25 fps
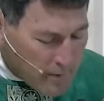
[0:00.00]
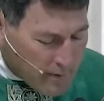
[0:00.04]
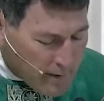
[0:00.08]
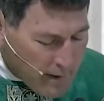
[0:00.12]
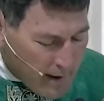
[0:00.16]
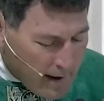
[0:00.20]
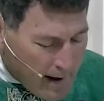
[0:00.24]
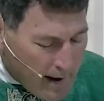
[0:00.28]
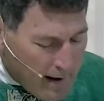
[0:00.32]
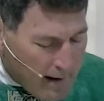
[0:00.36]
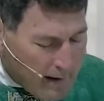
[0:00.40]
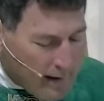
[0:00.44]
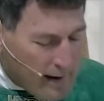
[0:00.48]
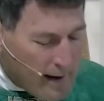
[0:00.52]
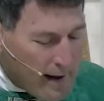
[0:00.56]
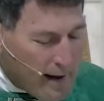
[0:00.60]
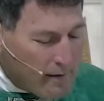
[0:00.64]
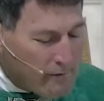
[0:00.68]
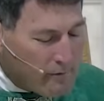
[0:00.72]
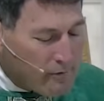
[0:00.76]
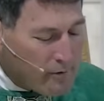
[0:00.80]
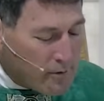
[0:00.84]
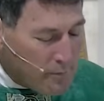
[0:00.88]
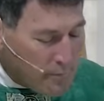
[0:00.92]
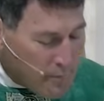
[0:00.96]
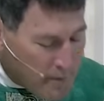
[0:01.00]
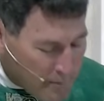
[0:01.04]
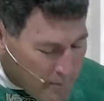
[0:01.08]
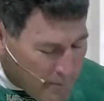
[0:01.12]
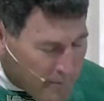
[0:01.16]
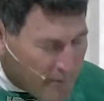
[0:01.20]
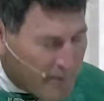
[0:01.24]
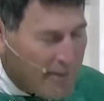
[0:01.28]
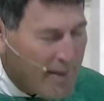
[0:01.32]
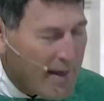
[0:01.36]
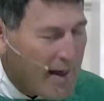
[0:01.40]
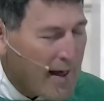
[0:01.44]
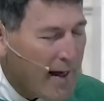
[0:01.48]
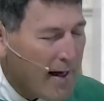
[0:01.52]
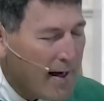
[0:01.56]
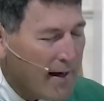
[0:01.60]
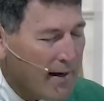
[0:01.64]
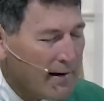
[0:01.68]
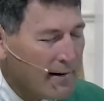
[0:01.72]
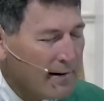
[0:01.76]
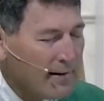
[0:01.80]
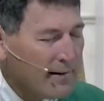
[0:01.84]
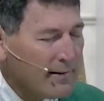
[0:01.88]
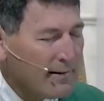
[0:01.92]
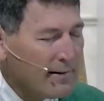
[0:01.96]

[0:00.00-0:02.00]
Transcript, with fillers: that and remember that.